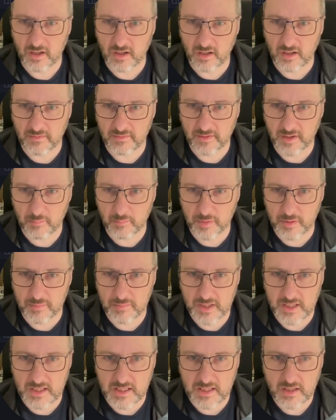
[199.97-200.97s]
That'd be
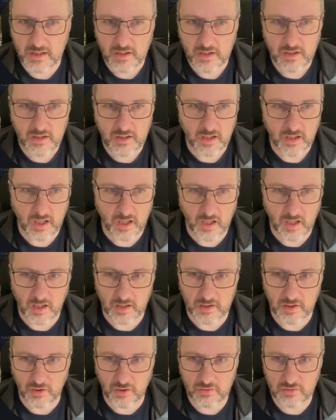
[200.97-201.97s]
me, a
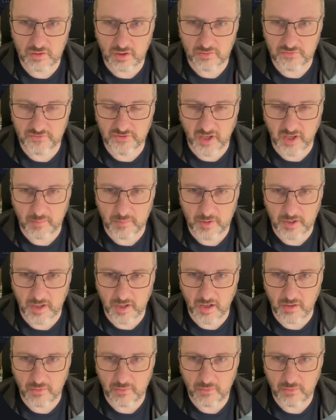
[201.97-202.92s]
long time ago,